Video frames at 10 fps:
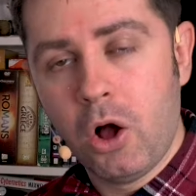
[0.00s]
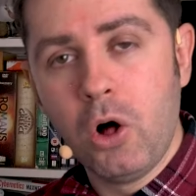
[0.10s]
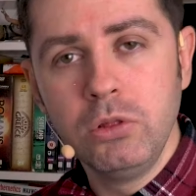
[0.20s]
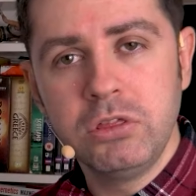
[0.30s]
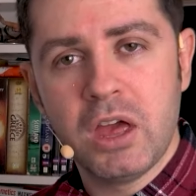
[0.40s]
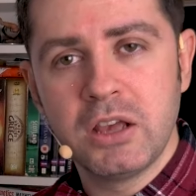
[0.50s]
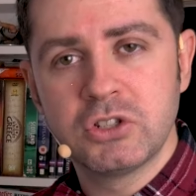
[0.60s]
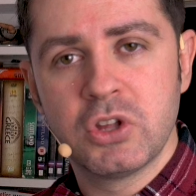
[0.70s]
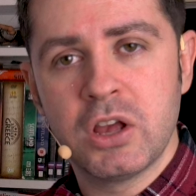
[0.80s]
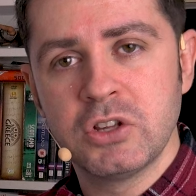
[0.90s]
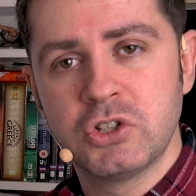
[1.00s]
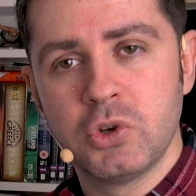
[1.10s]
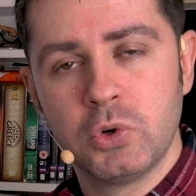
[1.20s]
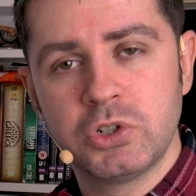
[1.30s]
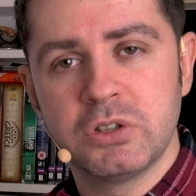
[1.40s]
All thanks to his
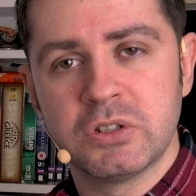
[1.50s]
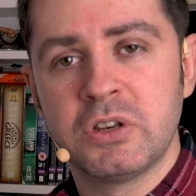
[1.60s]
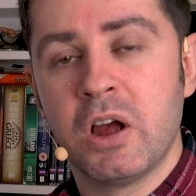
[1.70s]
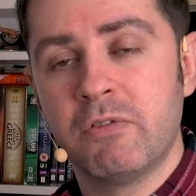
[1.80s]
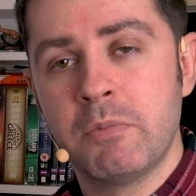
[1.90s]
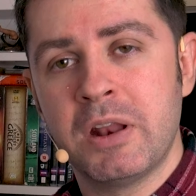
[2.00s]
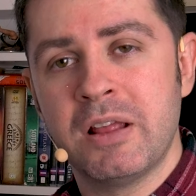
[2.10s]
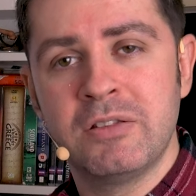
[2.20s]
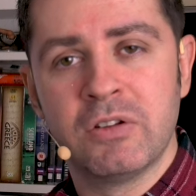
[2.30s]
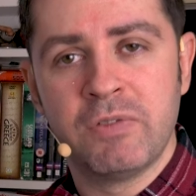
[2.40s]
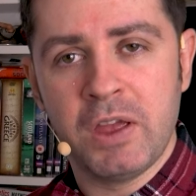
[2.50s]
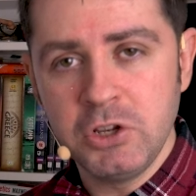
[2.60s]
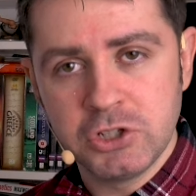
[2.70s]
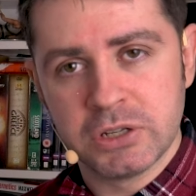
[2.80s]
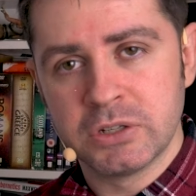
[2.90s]
socialist government
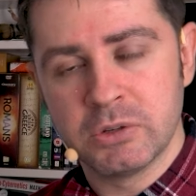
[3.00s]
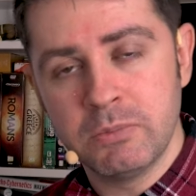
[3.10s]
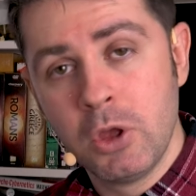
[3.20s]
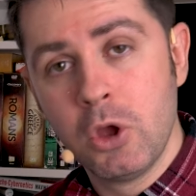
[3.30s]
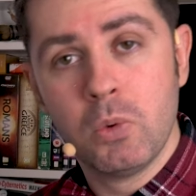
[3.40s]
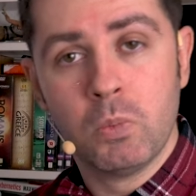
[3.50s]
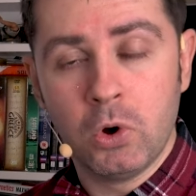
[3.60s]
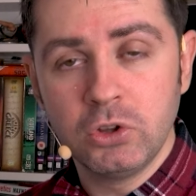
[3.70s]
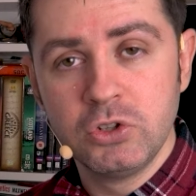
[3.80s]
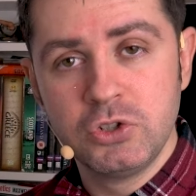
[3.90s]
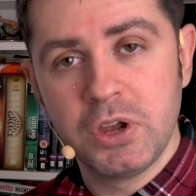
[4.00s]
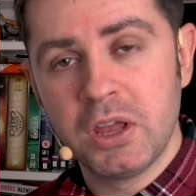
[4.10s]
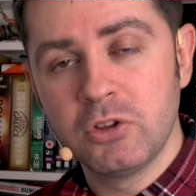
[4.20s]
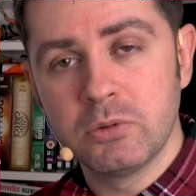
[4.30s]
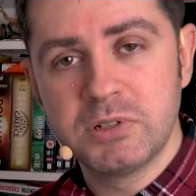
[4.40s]
interventionism, what did you
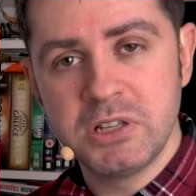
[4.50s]
end up